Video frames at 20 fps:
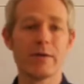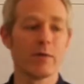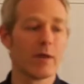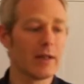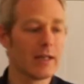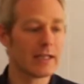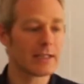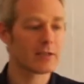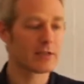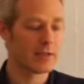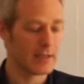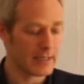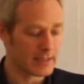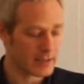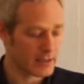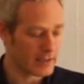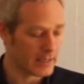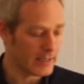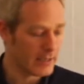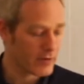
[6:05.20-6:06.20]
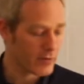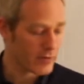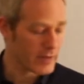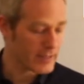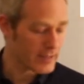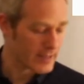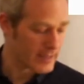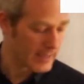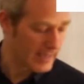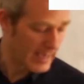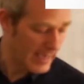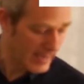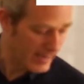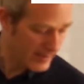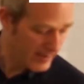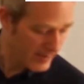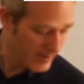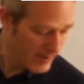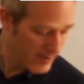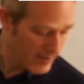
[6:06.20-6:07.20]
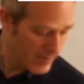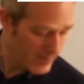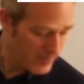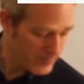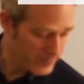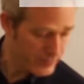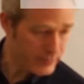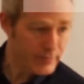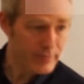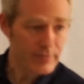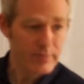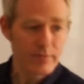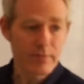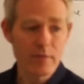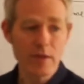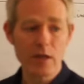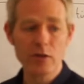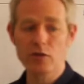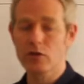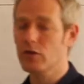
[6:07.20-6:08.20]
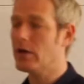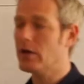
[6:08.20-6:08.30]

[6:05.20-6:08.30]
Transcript: well, let's increase the gain to